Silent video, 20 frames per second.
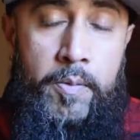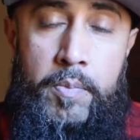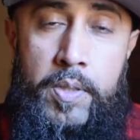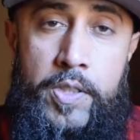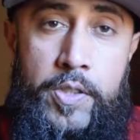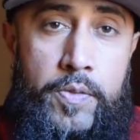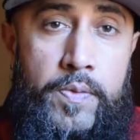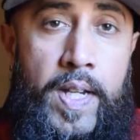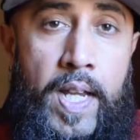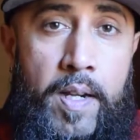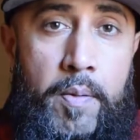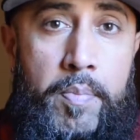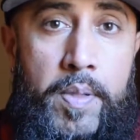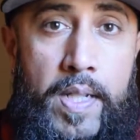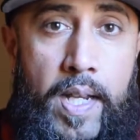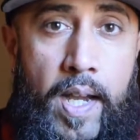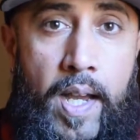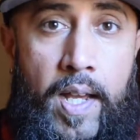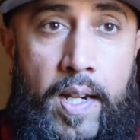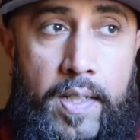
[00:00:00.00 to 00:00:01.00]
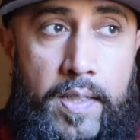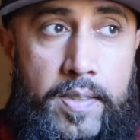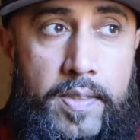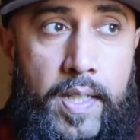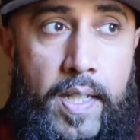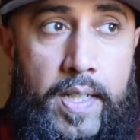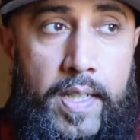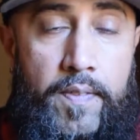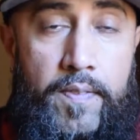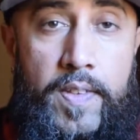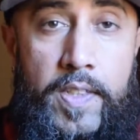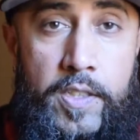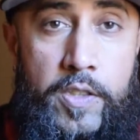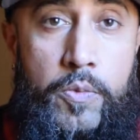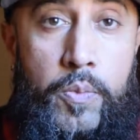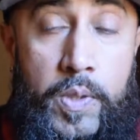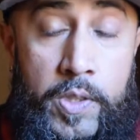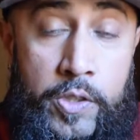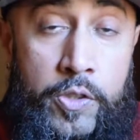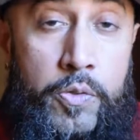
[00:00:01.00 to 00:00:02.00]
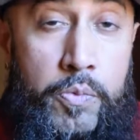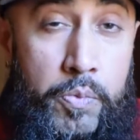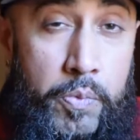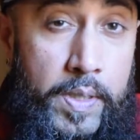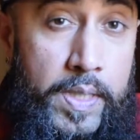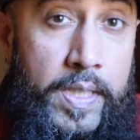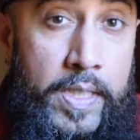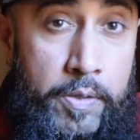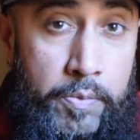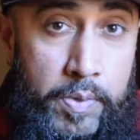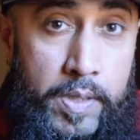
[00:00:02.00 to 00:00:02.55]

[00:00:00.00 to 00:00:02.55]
But you gotta be honest, like if this is what you really,